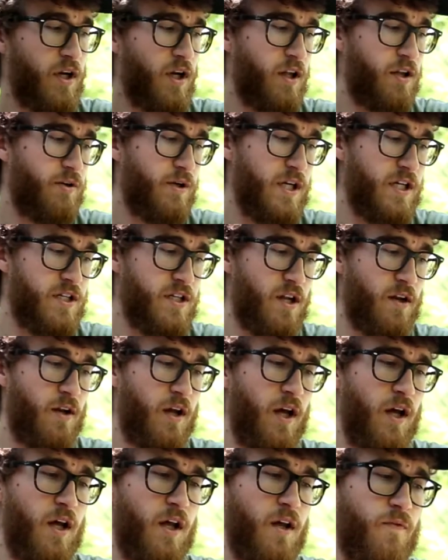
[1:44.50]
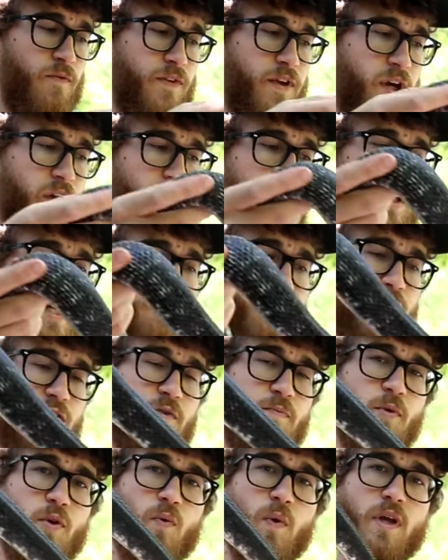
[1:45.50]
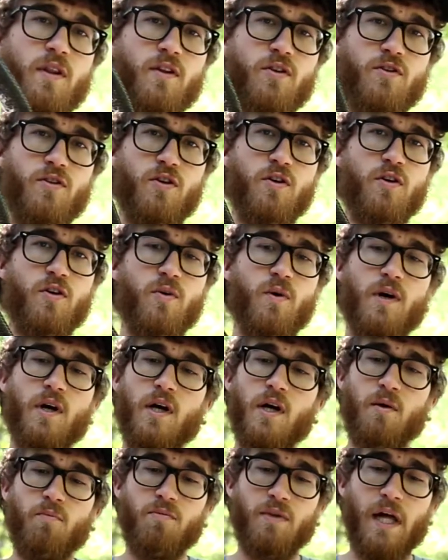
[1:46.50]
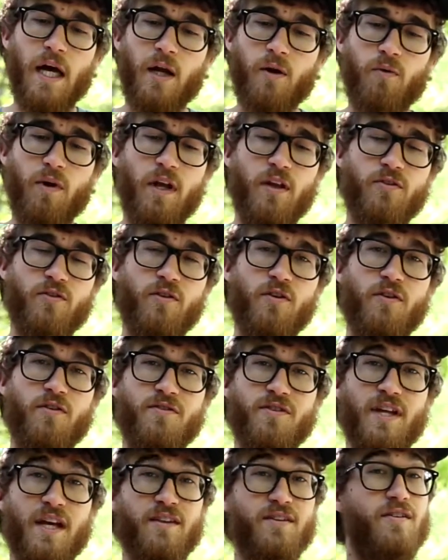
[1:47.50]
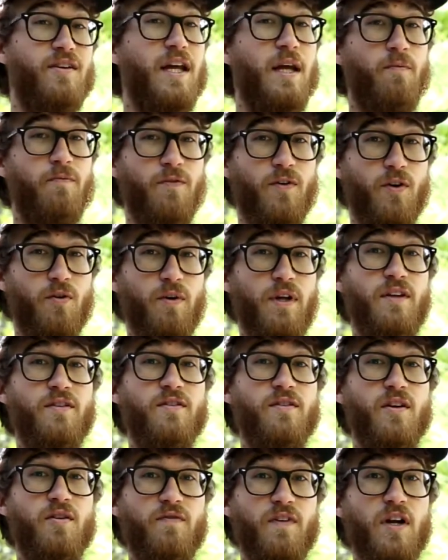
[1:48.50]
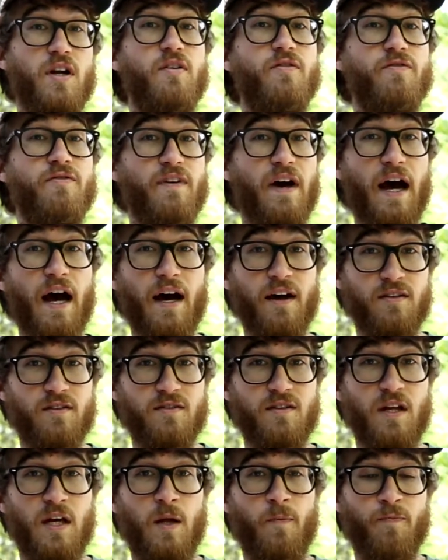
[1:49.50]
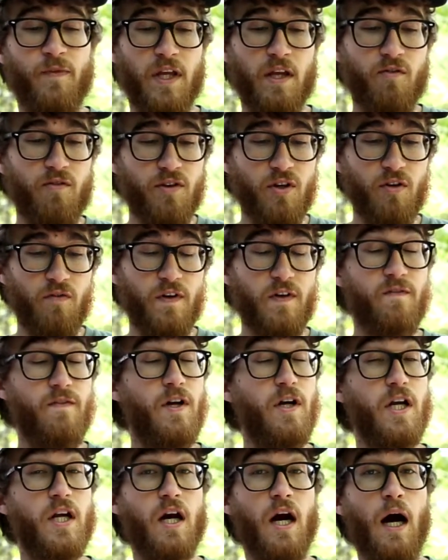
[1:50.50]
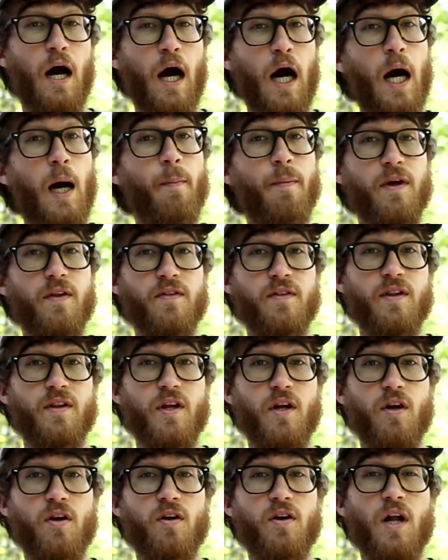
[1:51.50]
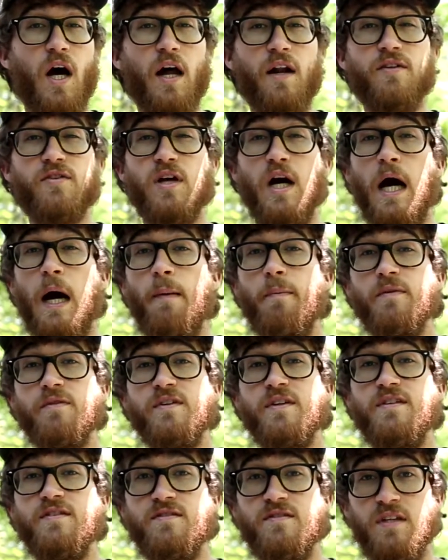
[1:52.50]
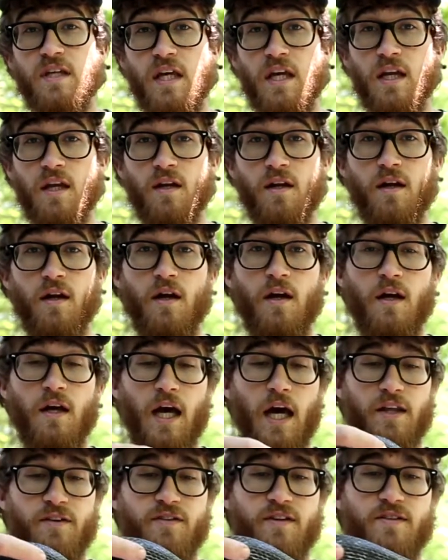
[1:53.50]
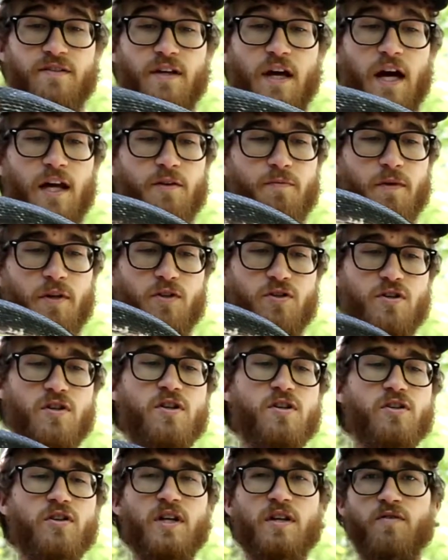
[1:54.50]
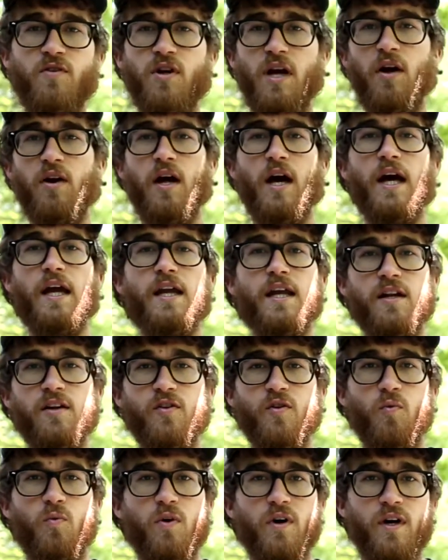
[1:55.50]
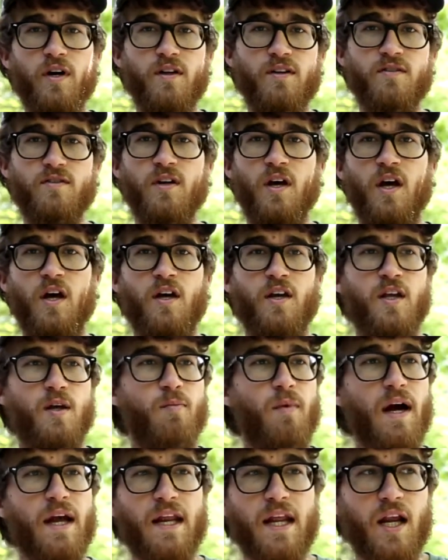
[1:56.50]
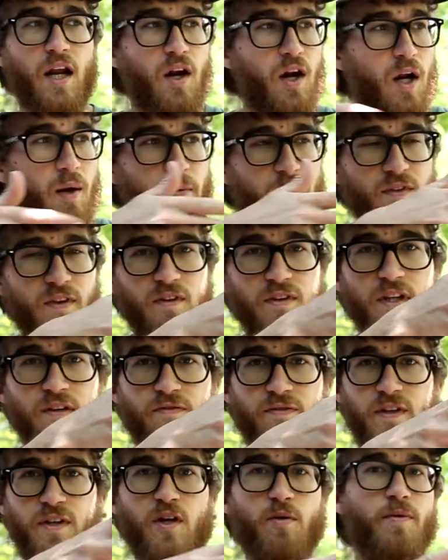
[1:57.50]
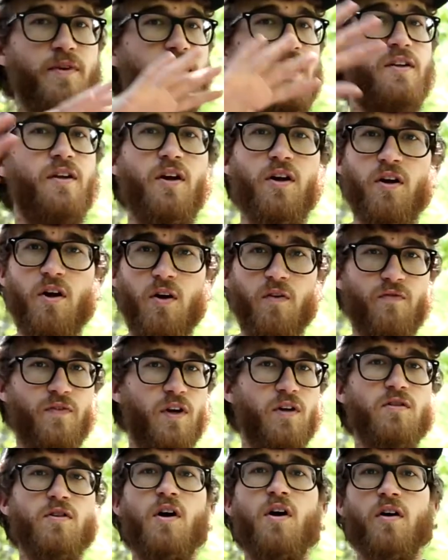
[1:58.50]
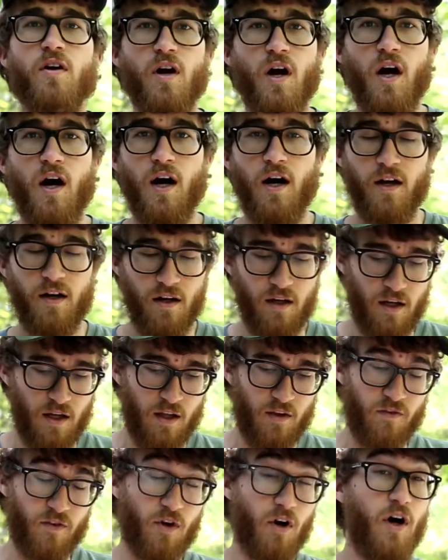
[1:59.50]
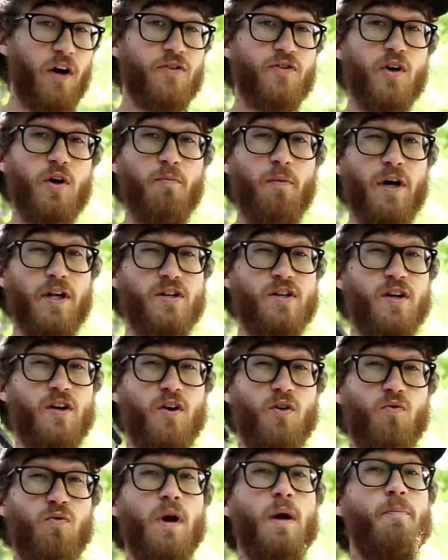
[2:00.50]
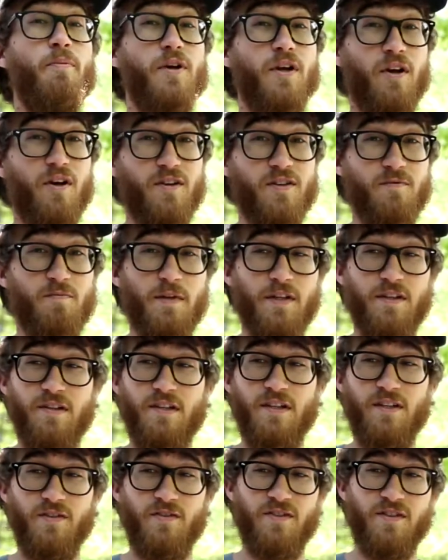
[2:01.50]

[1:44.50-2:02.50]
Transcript: coloration. The other difference between the two, black racers get their name for a reason. They're very fast. Even though they're very common, they're not as commonly seen as these guys, because usually if you're out hiking in the woods, you might hear them in the leaf litter, but then they're long gone. They're also a much grumpier species of